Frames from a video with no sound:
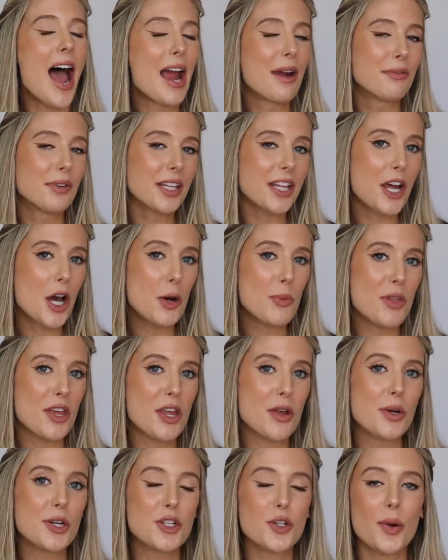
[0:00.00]
I really hope that
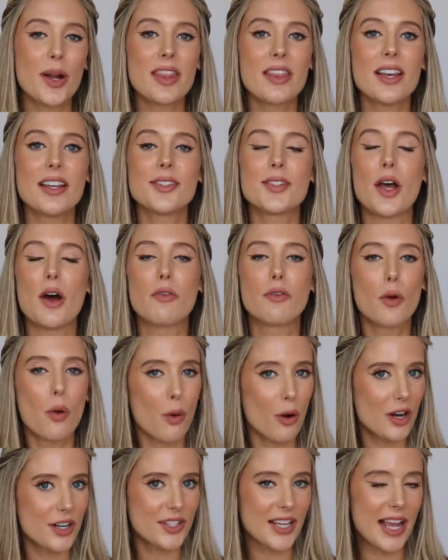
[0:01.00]
you enjoyed this. Of
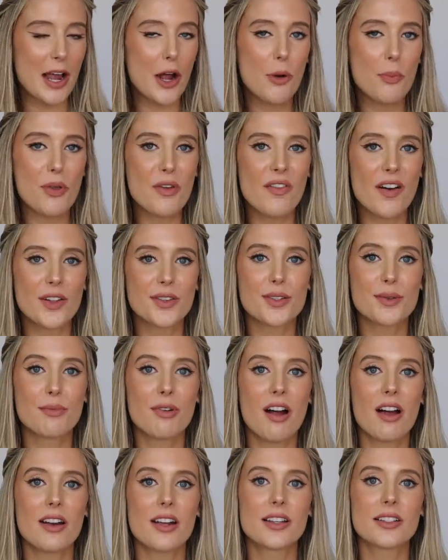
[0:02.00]
course, I hope you found some
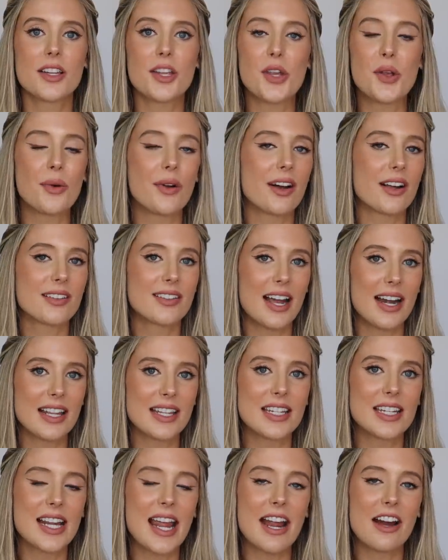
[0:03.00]
products that you were
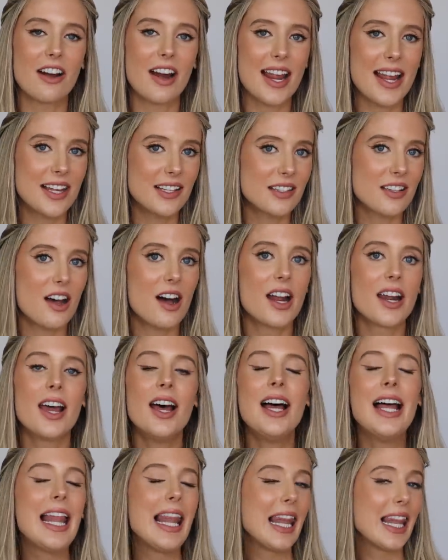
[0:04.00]
excited to get your hands on.
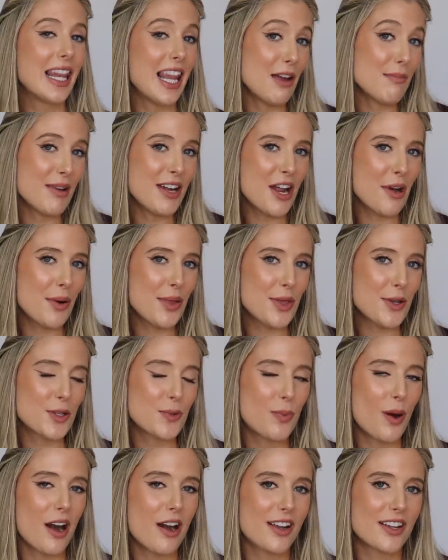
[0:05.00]
Let me know what those
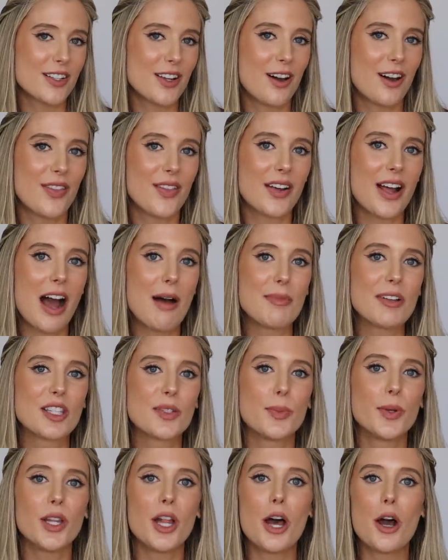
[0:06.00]
products are in the comments
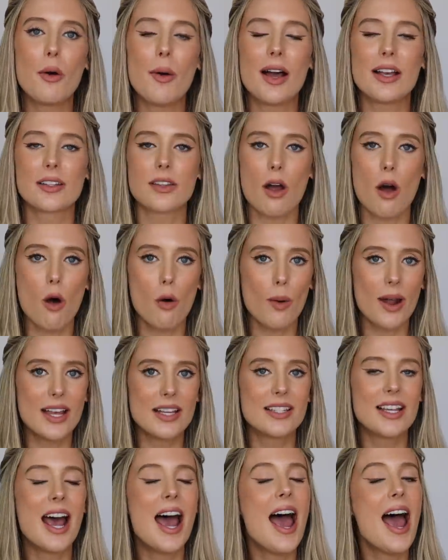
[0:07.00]
below. As
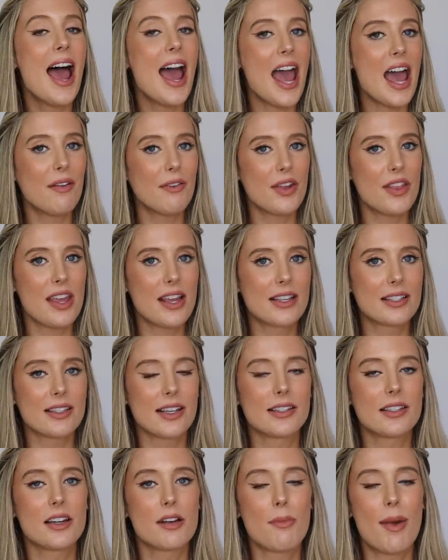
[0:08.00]
always, everything is
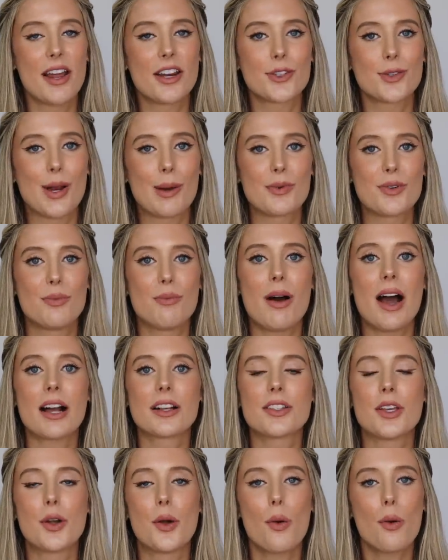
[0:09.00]
listed in my description
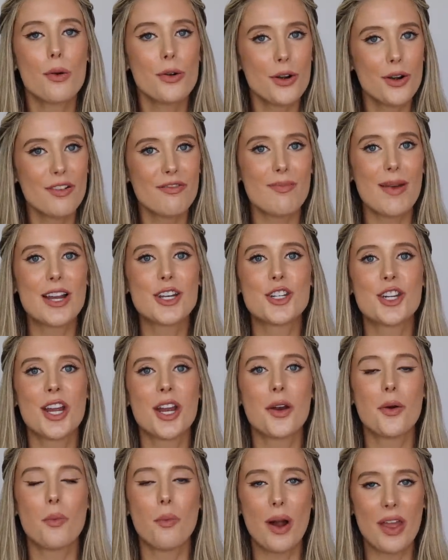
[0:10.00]
box in order of
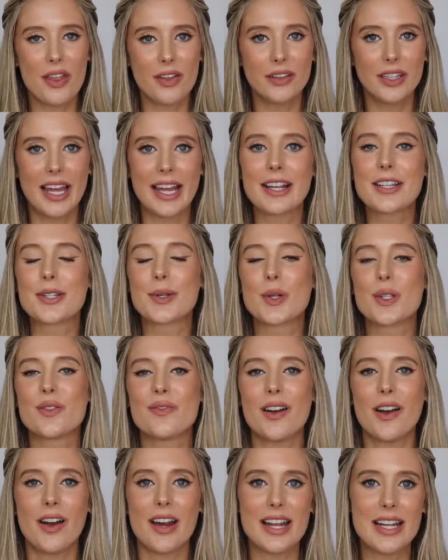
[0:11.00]
mention with a link, so it's
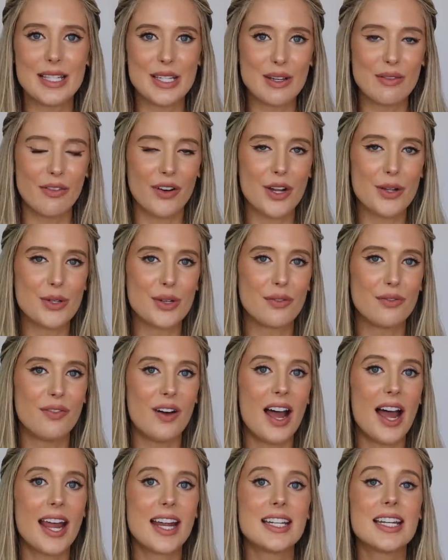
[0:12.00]
very easy for you to
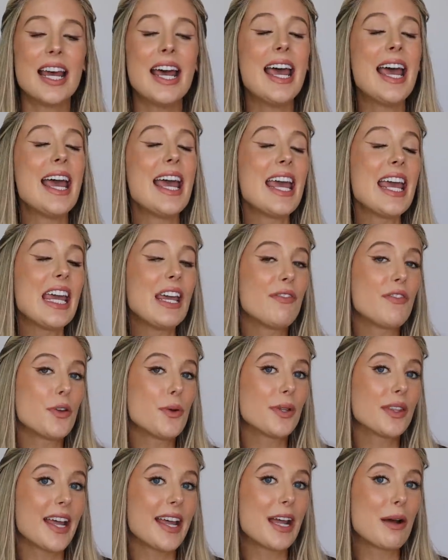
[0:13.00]
find. If you
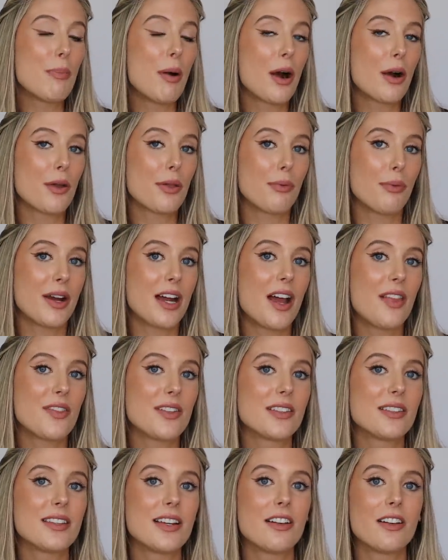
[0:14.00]
would like a part 3 on
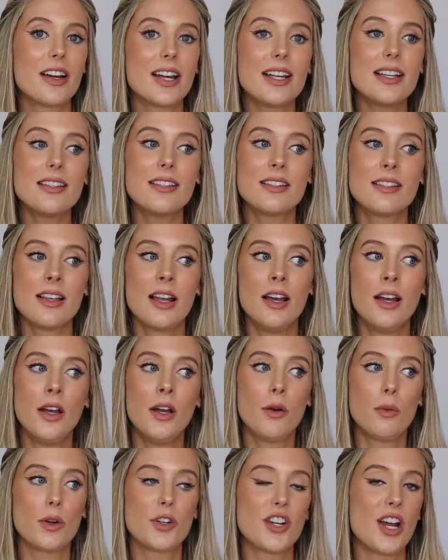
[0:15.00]
this series,
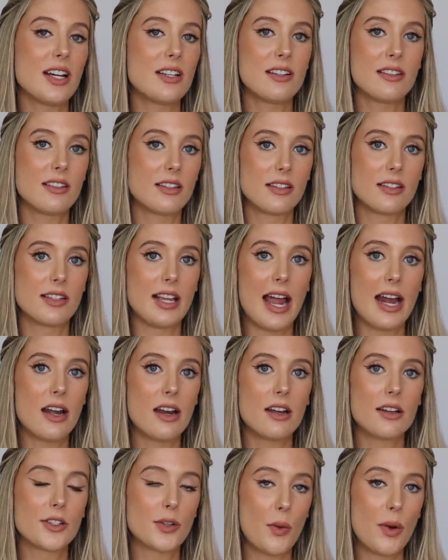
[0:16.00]
which I just
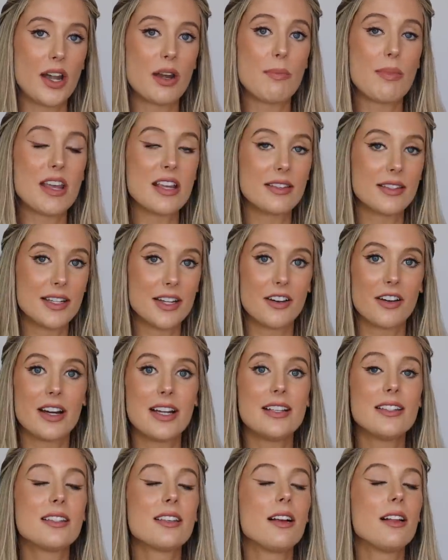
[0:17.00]
decided is going to be a
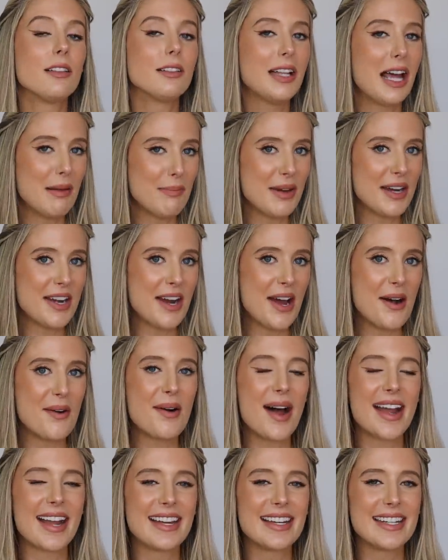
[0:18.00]
series, let me know.
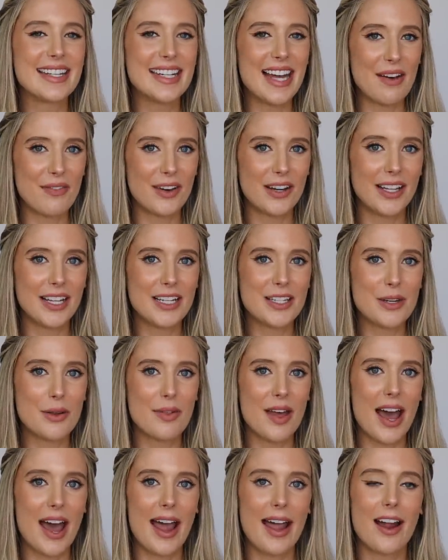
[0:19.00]
I can definitely do
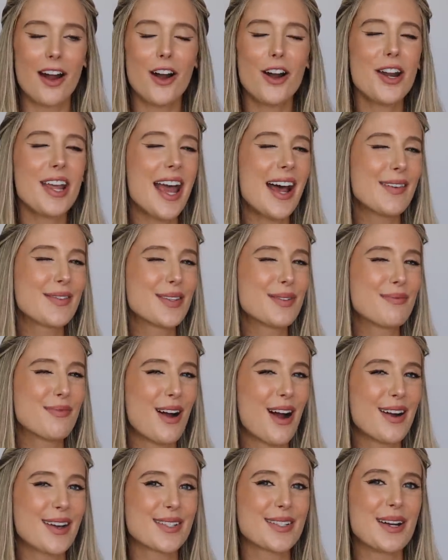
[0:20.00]
that. I already have some
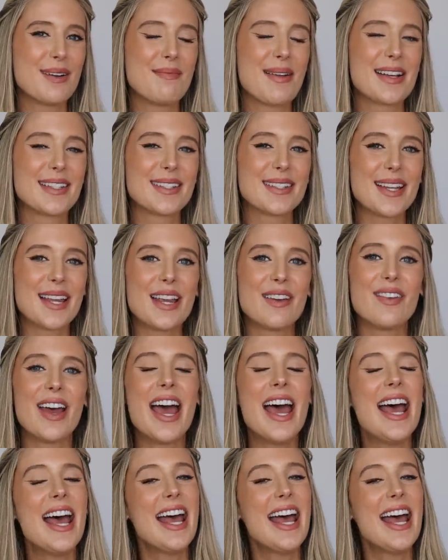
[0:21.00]
products up my sleeve.